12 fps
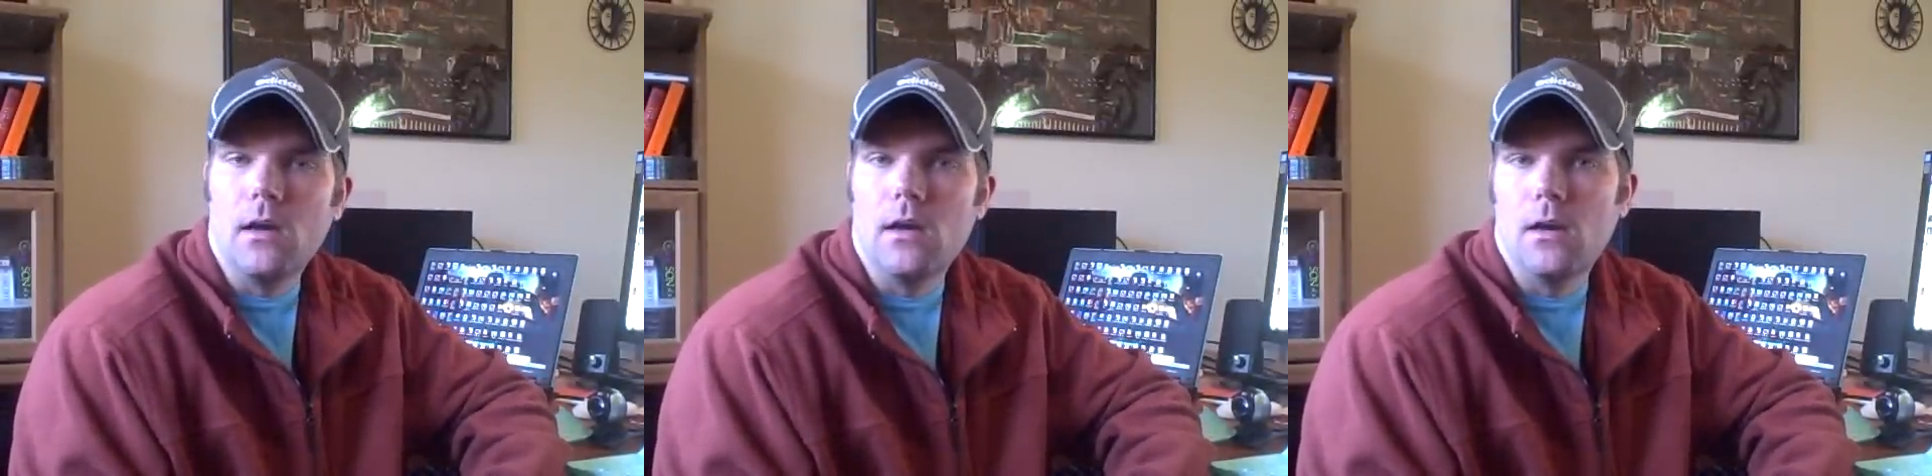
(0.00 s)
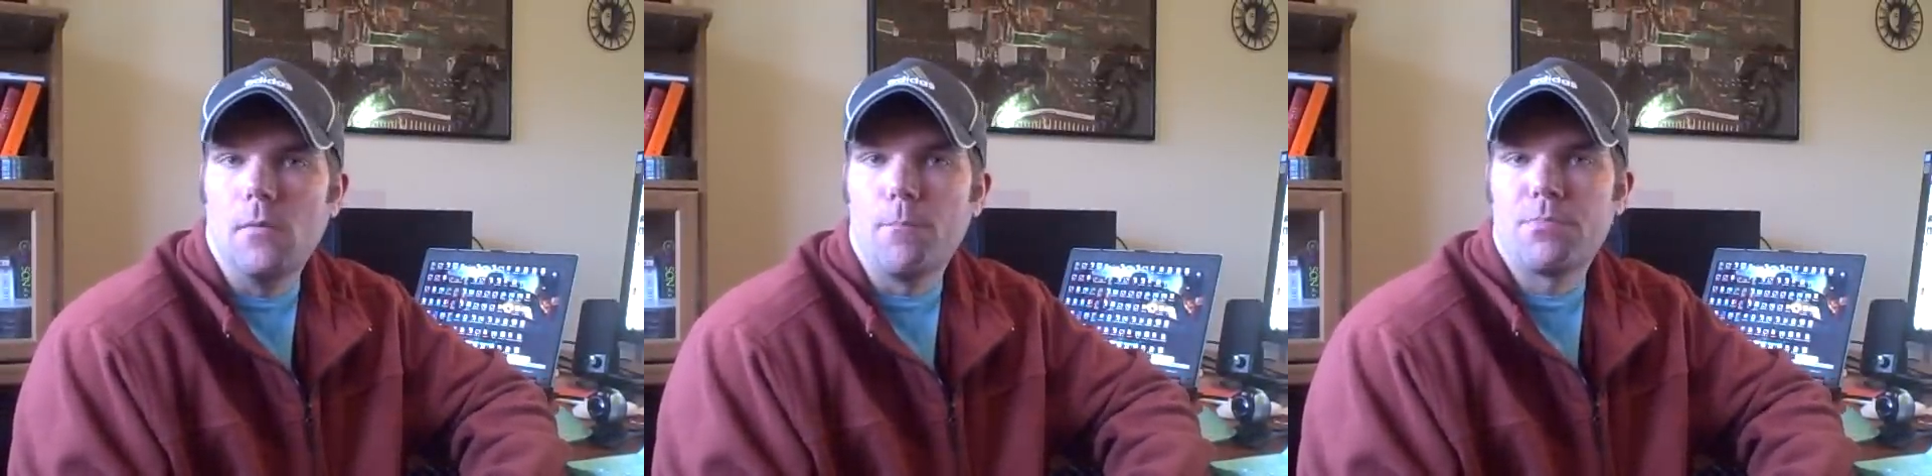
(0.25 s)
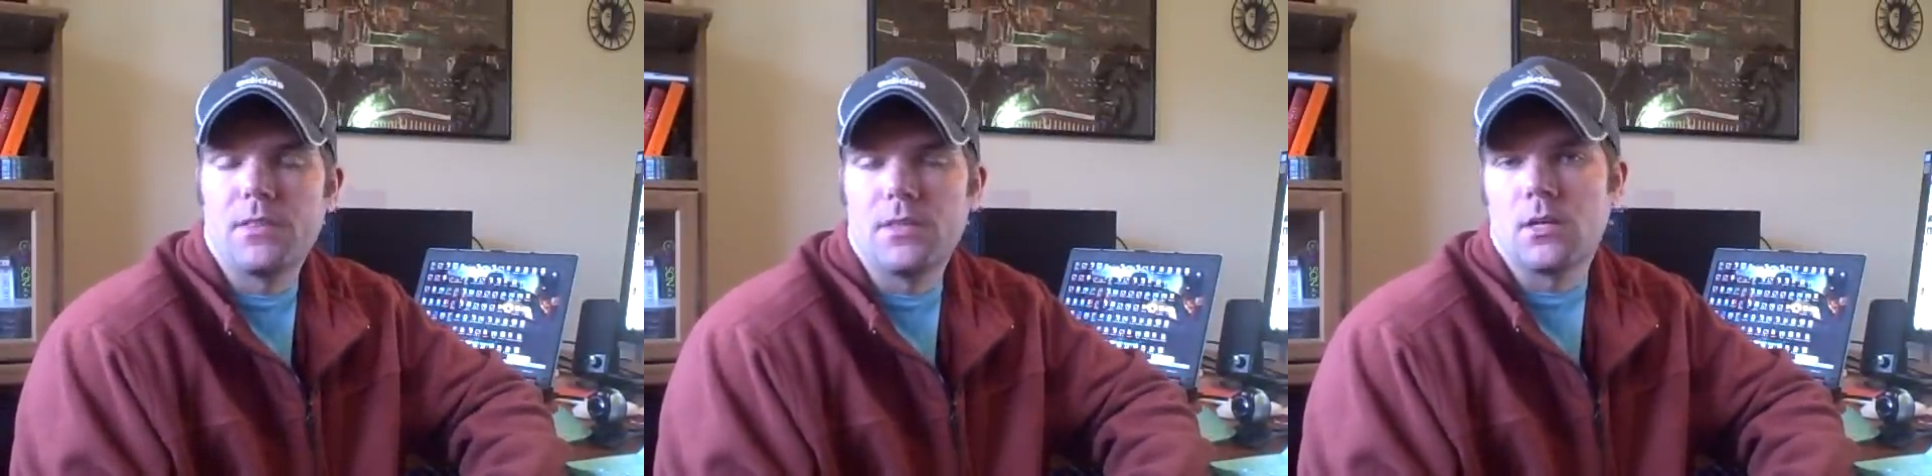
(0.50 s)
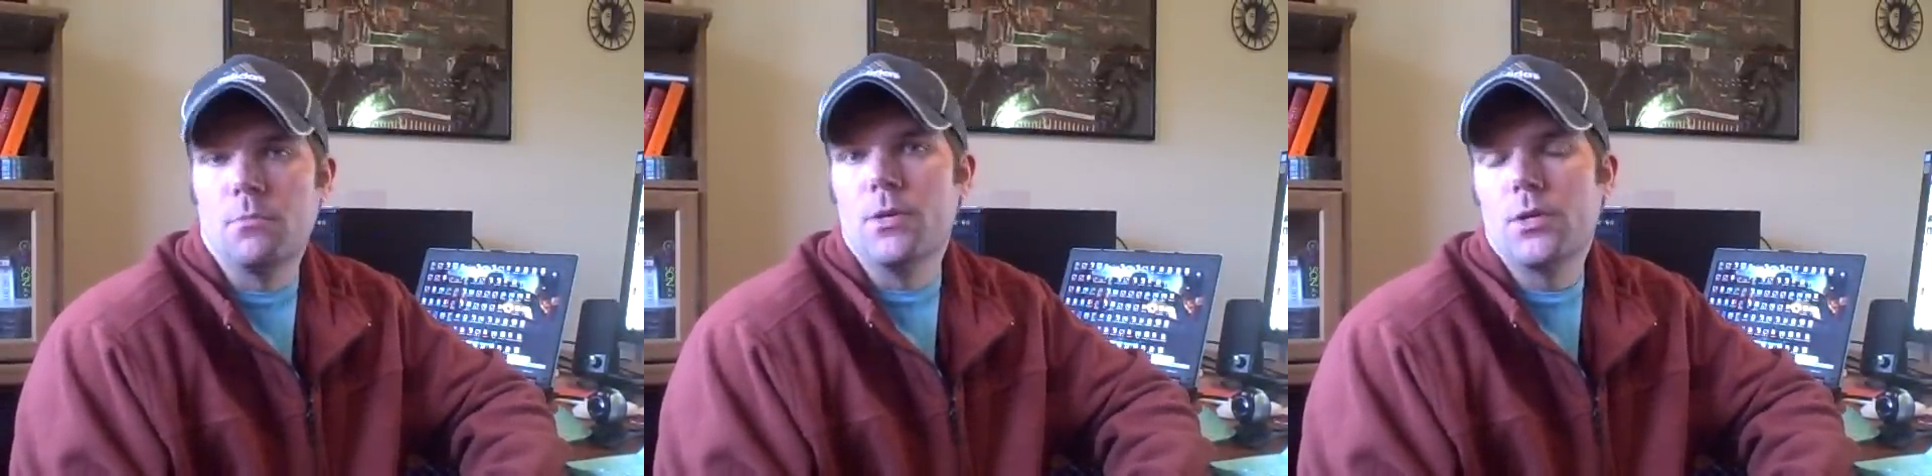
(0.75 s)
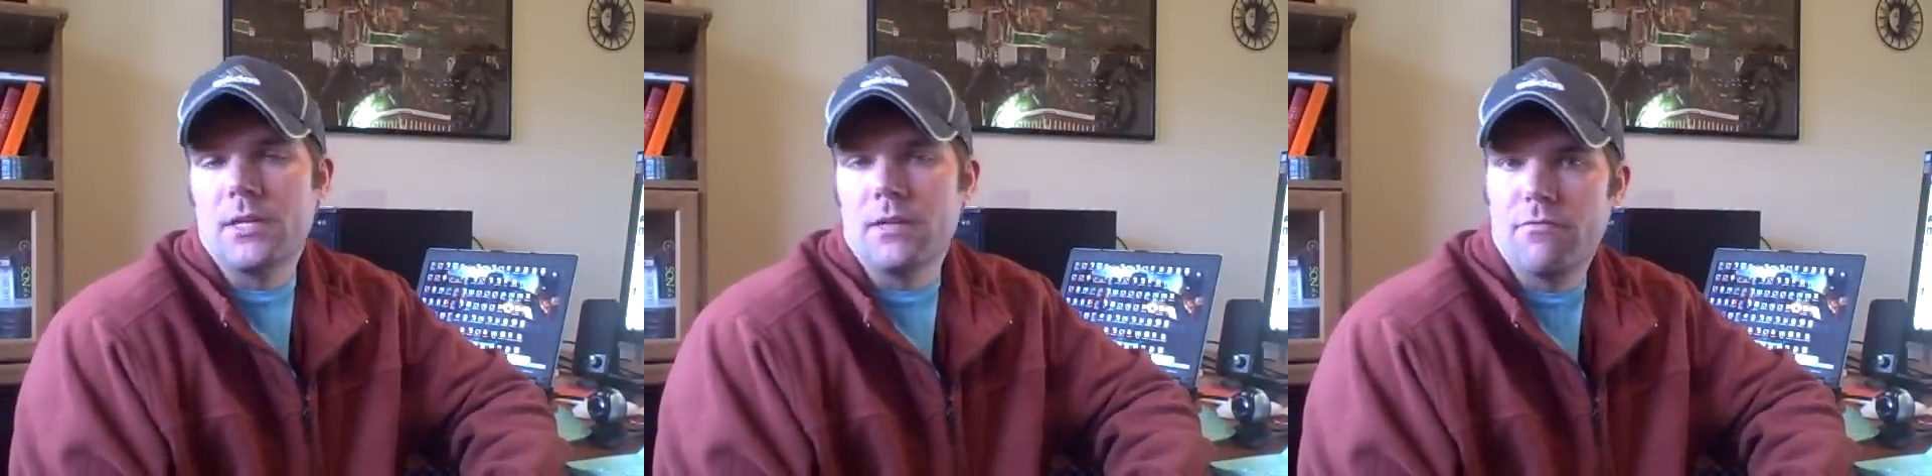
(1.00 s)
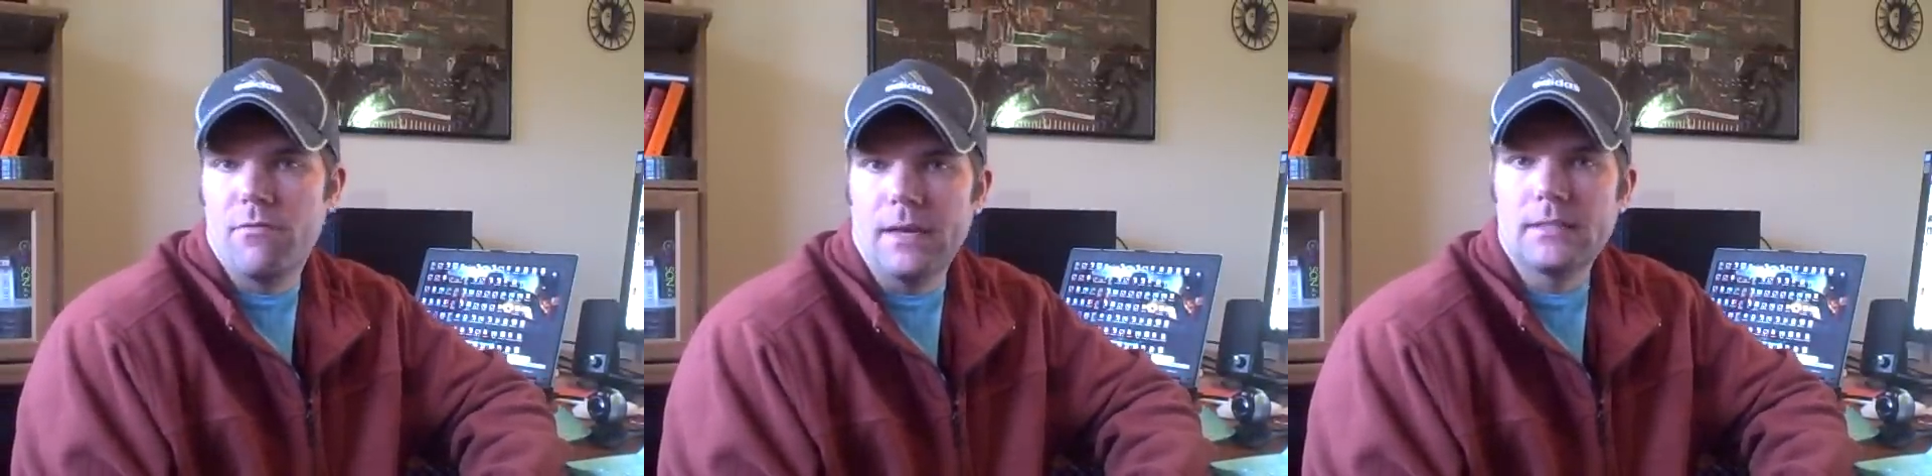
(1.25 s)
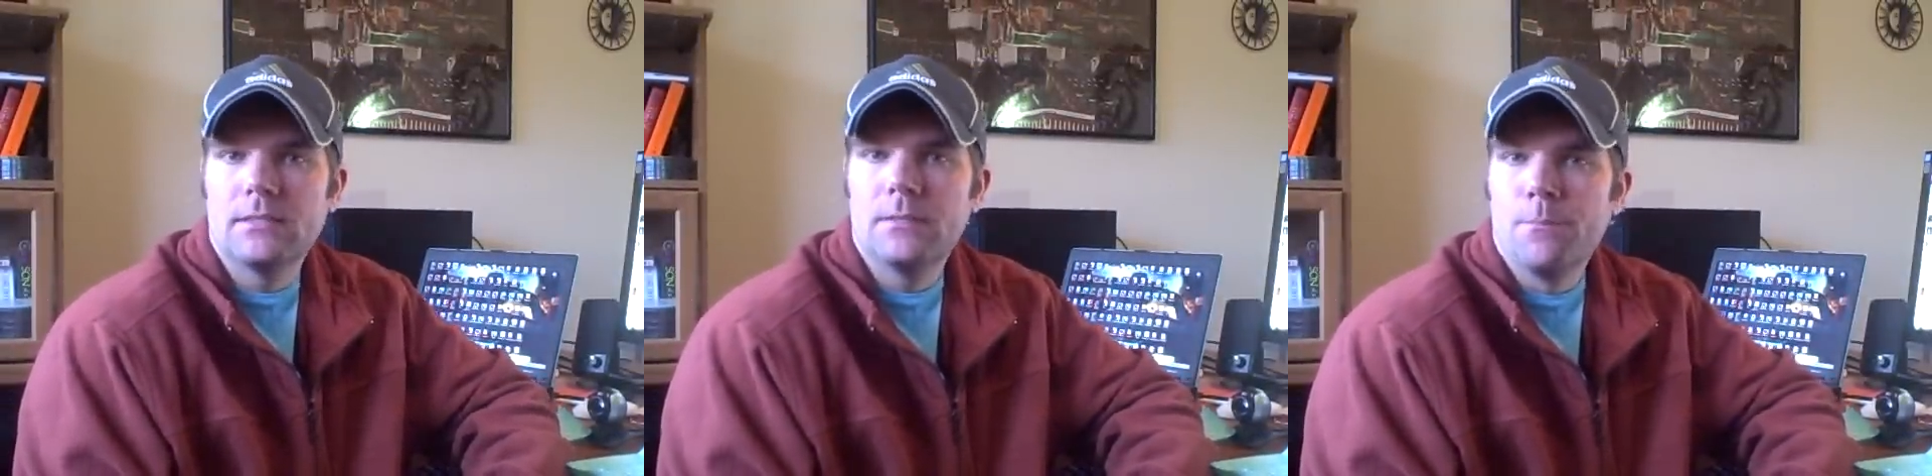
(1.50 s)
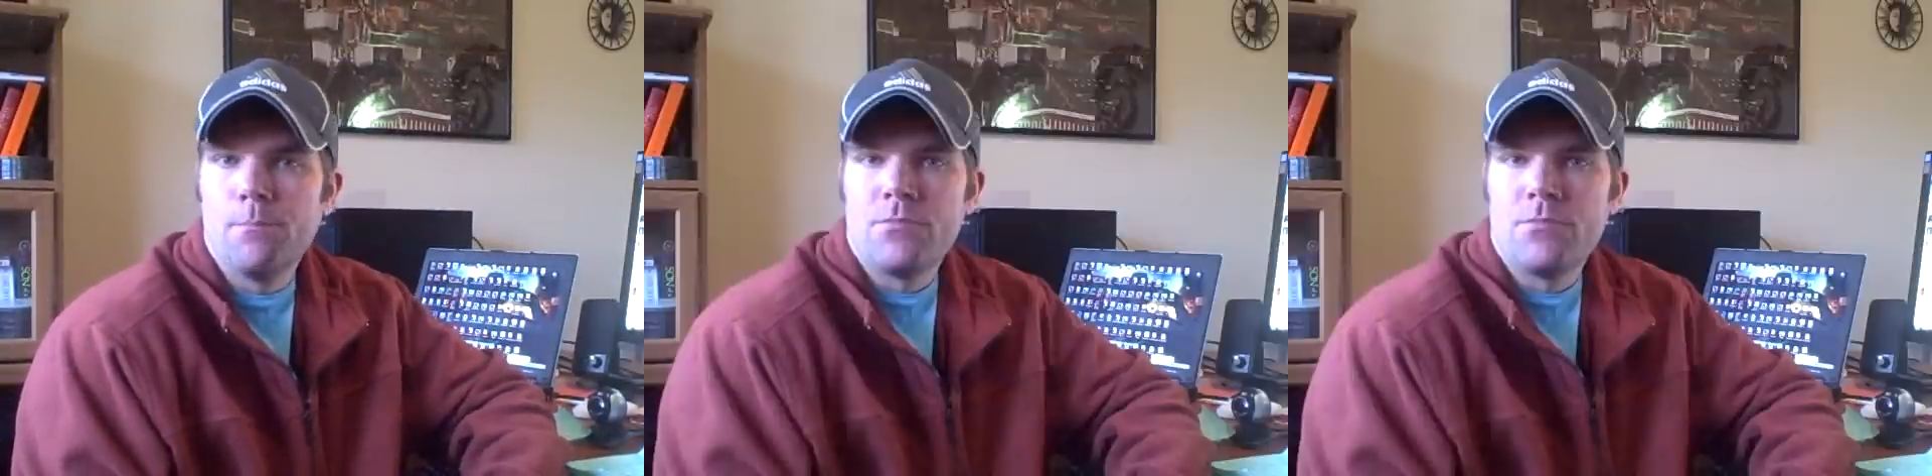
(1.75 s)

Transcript: um, the chameleon effect.